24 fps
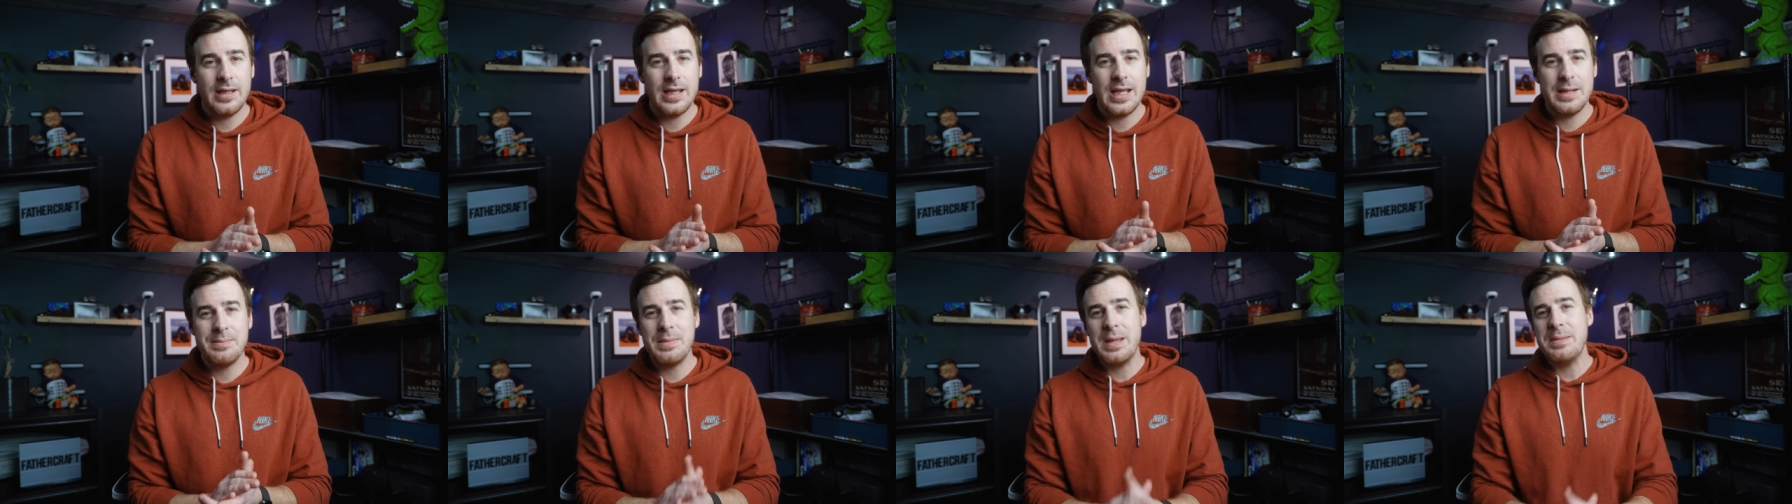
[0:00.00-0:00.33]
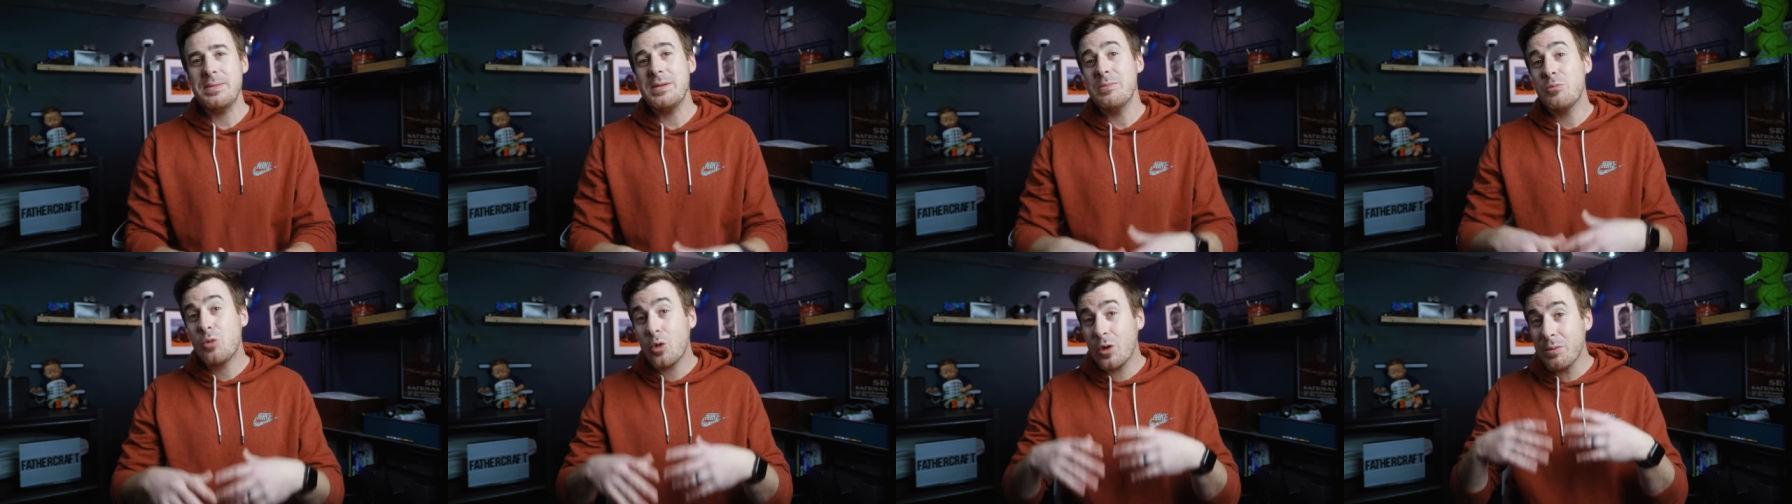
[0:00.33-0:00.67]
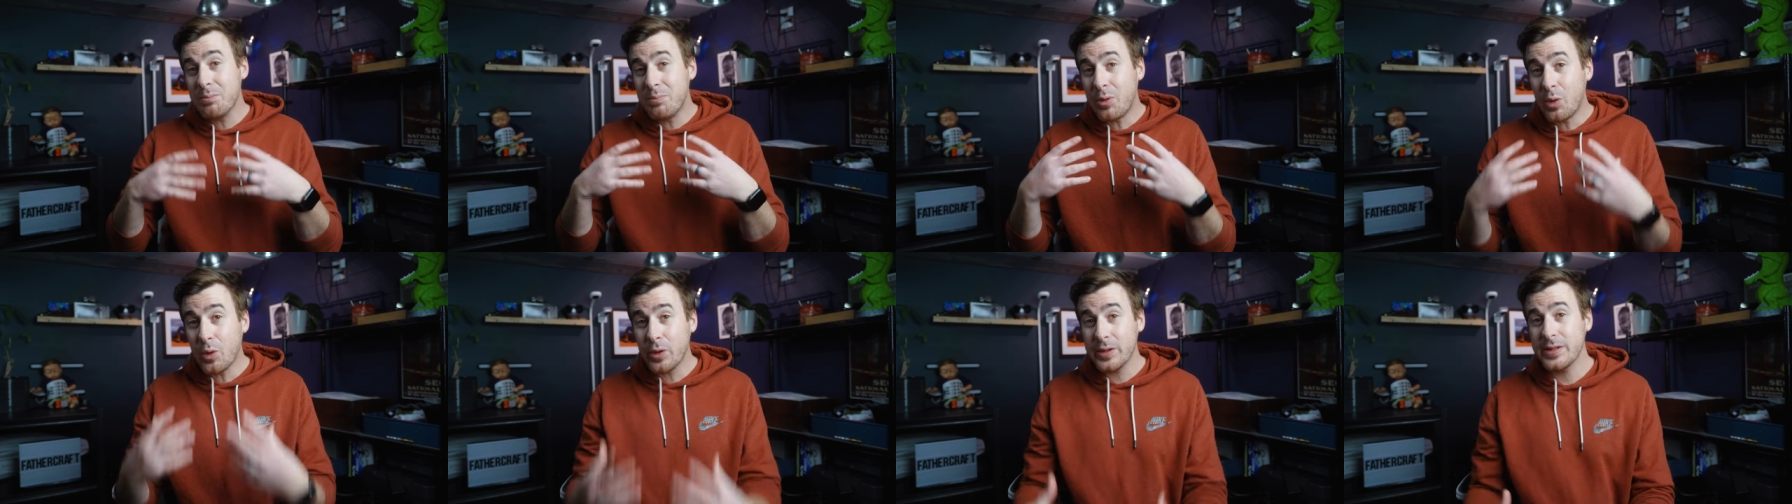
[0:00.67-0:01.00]
And maybe more
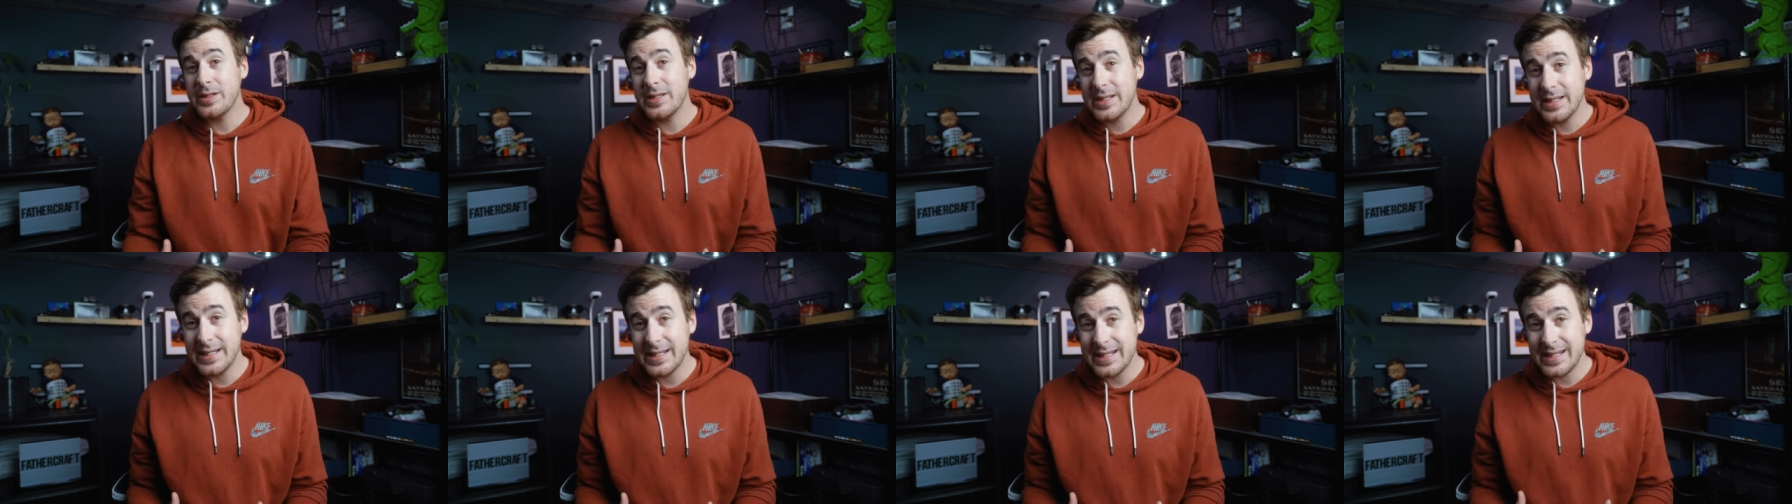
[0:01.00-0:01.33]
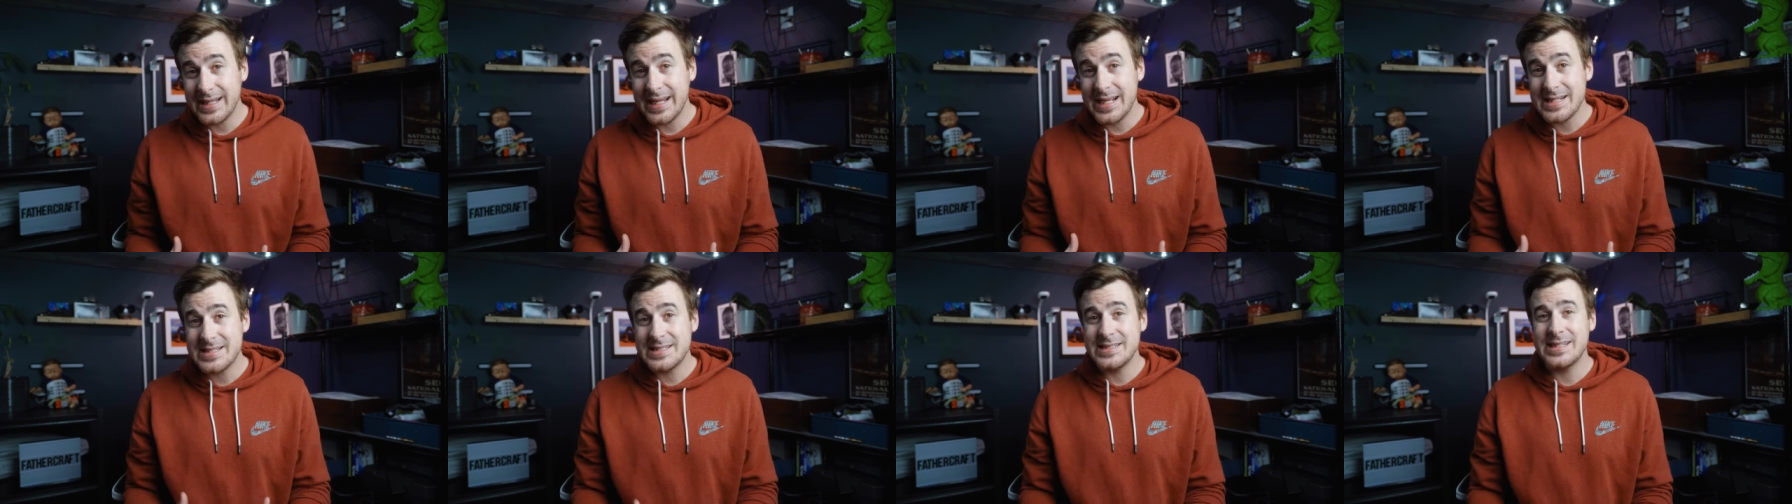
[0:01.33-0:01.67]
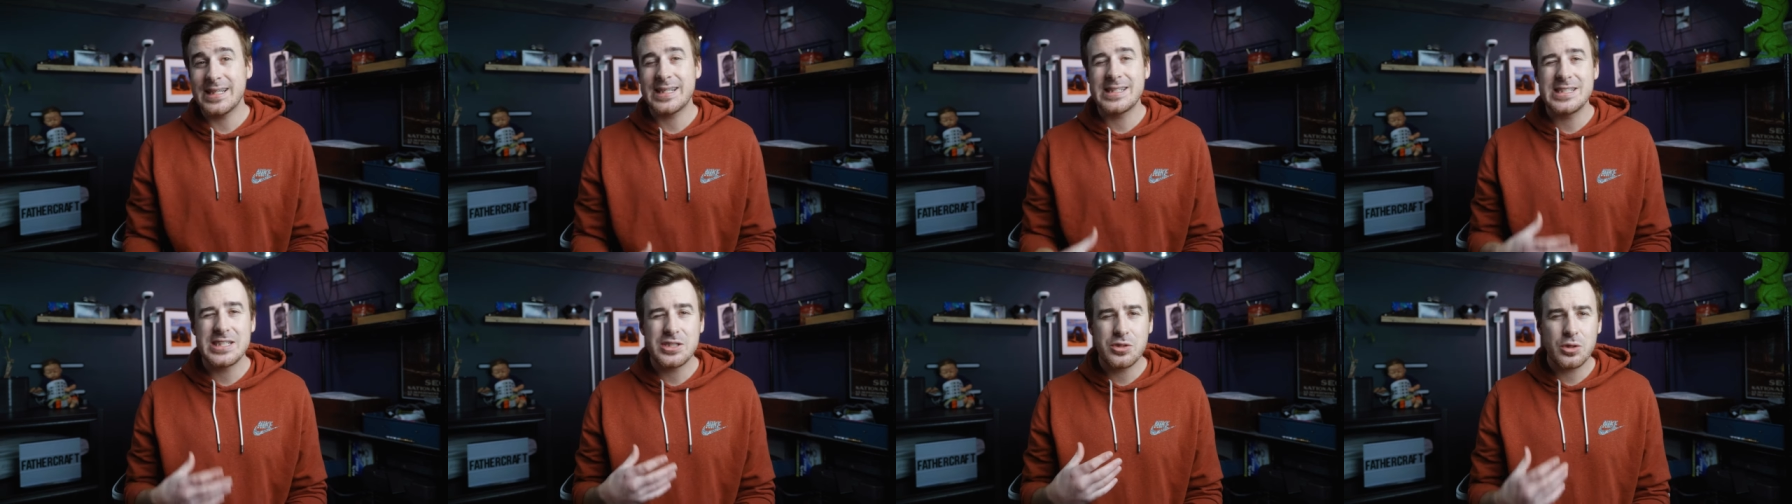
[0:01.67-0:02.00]
importantly, it's an
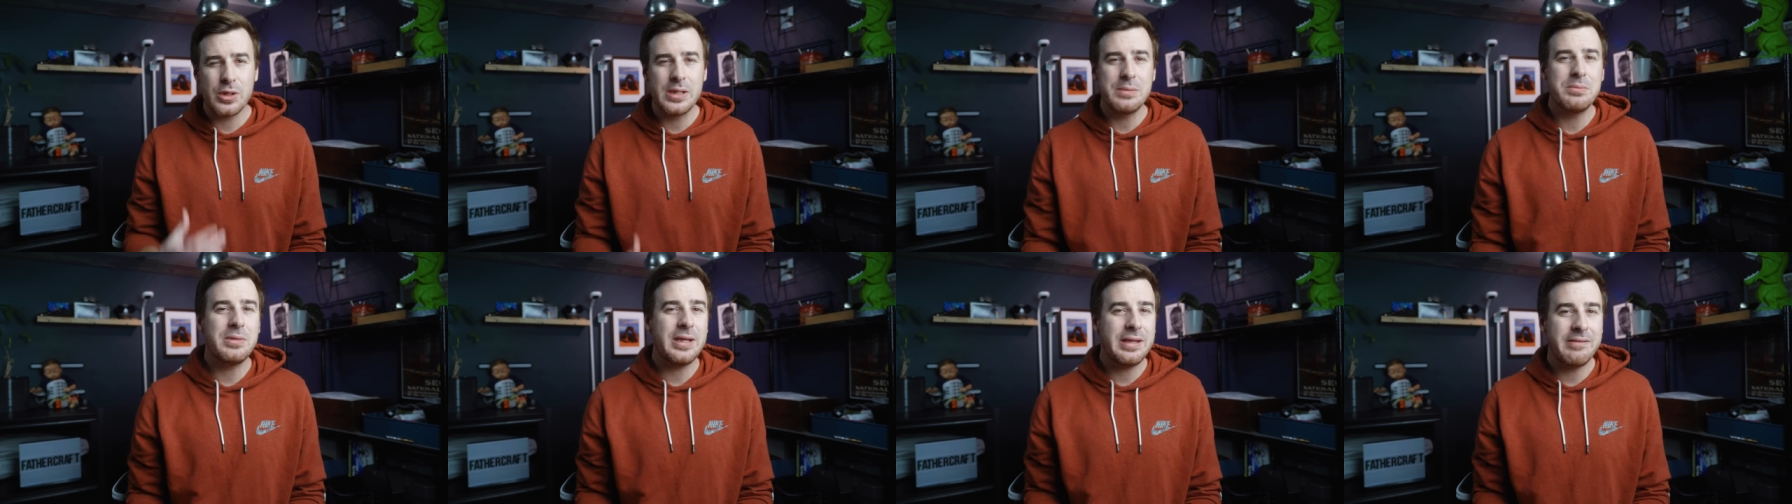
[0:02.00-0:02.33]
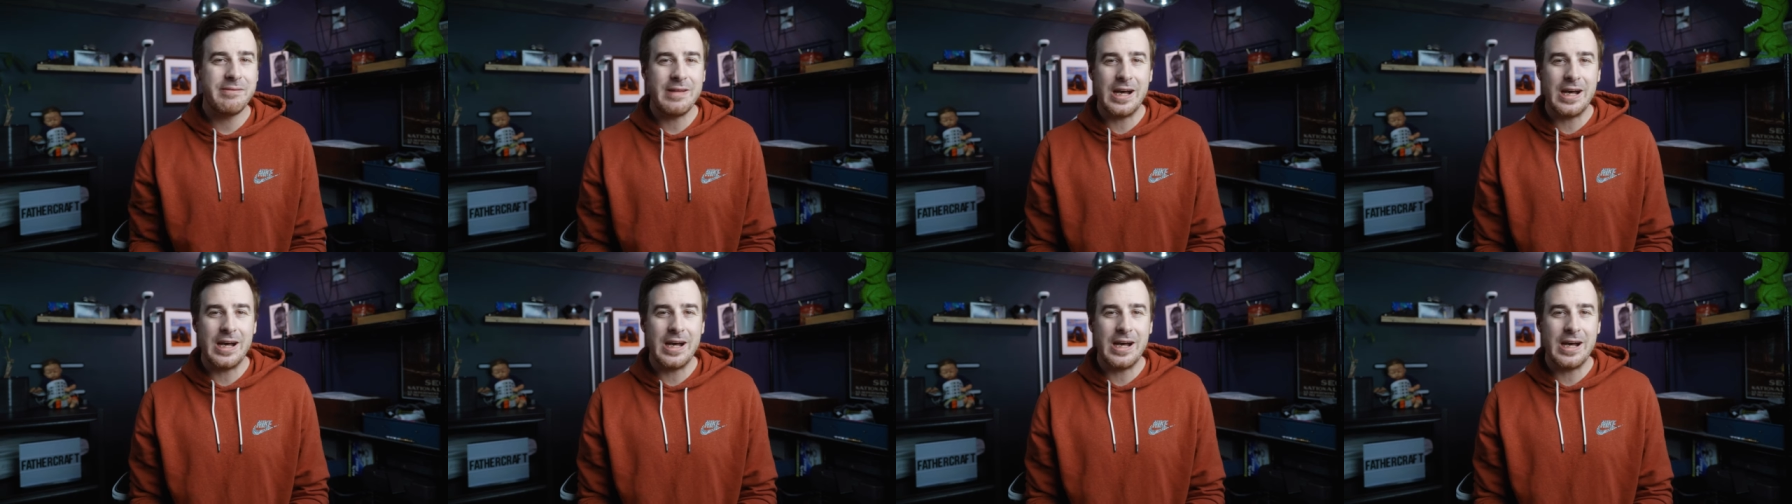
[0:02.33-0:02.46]
extremely